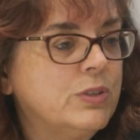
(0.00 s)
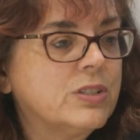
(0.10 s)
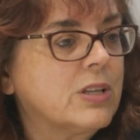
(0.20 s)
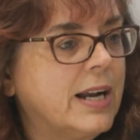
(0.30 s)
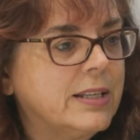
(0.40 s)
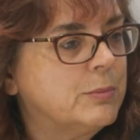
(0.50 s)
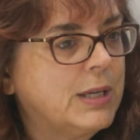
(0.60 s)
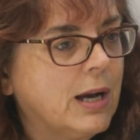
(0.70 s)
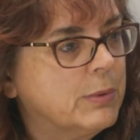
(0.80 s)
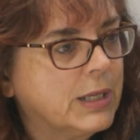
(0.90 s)
decided to
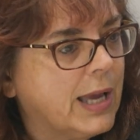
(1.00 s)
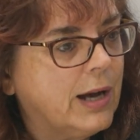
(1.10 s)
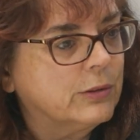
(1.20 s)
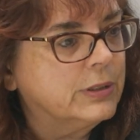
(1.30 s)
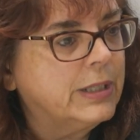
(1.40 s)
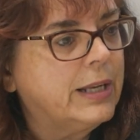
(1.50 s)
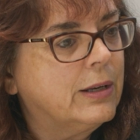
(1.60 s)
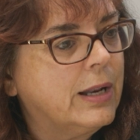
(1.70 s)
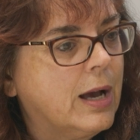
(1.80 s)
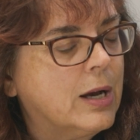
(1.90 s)
become an accountant and